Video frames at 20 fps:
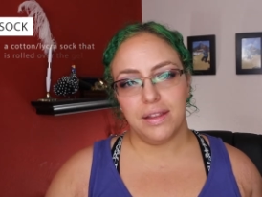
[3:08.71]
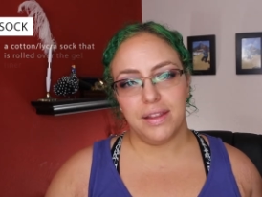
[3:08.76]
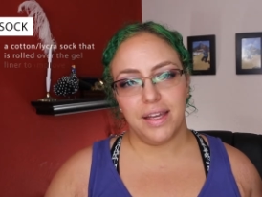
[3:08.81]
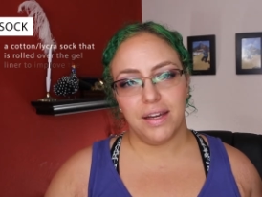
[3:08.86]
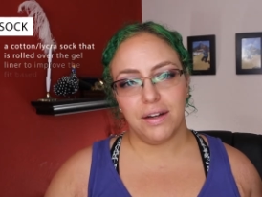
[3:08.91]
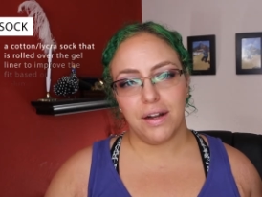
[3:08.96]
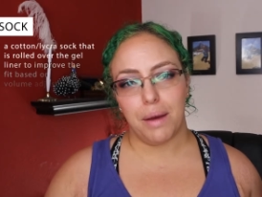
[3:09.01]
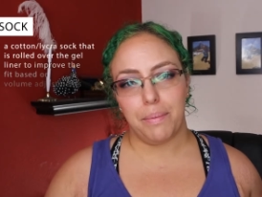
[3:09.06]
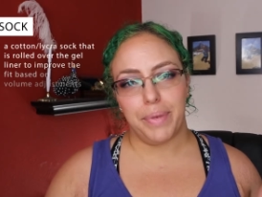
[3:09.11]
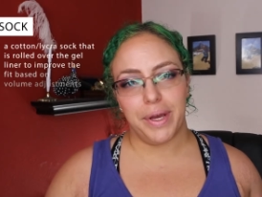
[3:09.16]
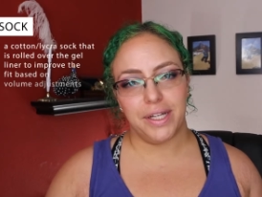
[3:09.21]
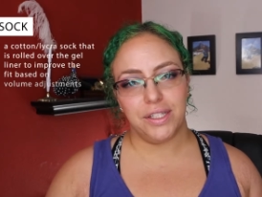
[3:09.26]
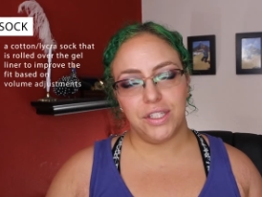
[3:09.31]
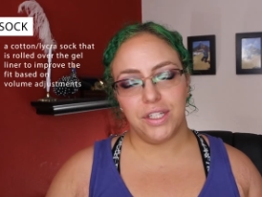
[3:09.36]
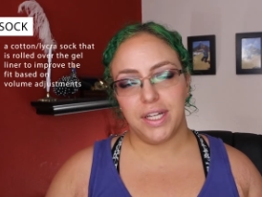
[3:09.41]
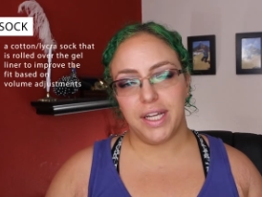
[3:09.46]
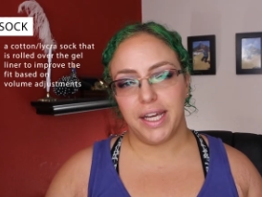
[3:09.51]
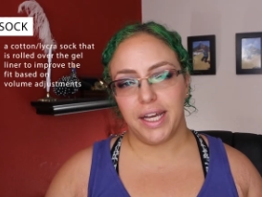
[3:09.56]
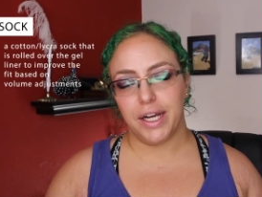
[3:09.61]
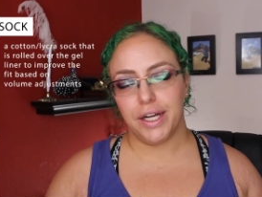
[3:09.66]
They're not
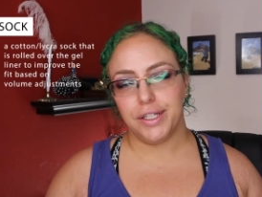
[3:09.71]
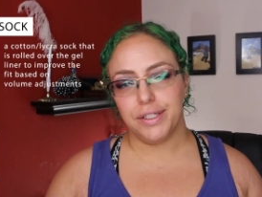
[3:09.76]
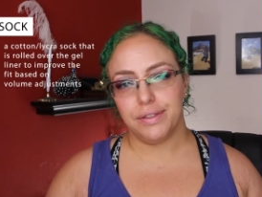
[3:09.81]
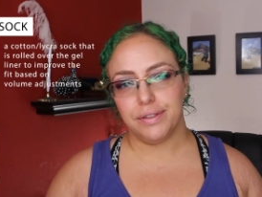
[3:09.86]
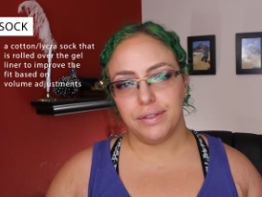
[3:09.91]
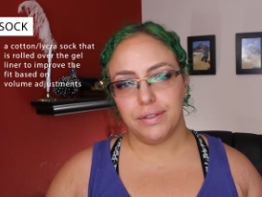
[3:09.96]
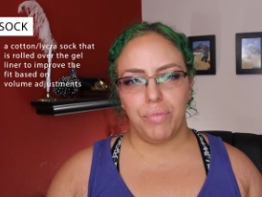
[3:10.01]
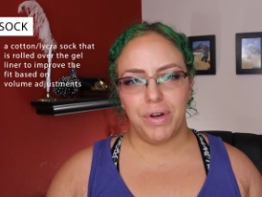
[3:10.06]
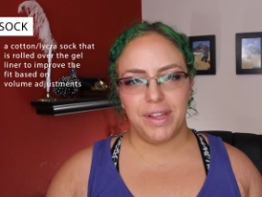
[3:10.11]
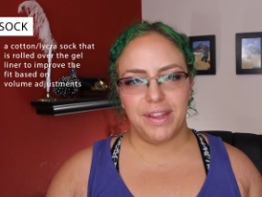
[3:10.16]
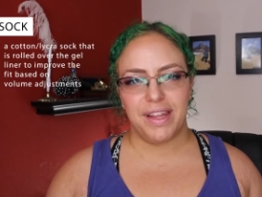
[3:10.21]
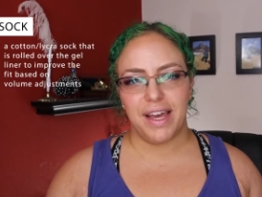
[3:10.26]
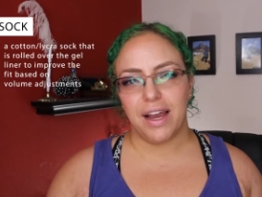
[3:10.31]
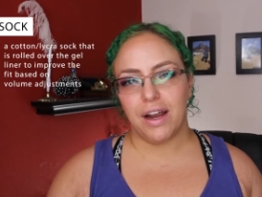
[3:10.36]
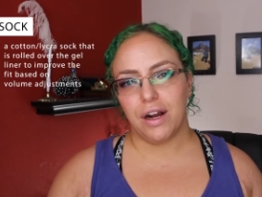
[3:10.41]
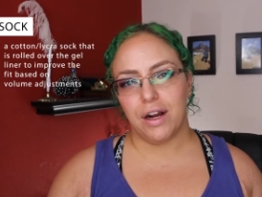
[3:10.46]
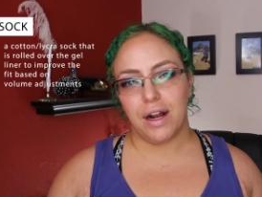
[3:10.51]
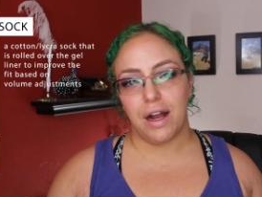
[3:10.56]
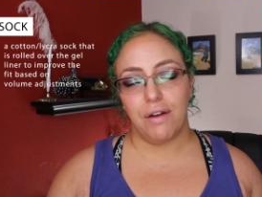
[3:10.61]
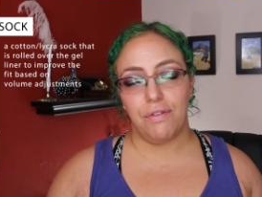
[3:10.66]
pictured here, but they're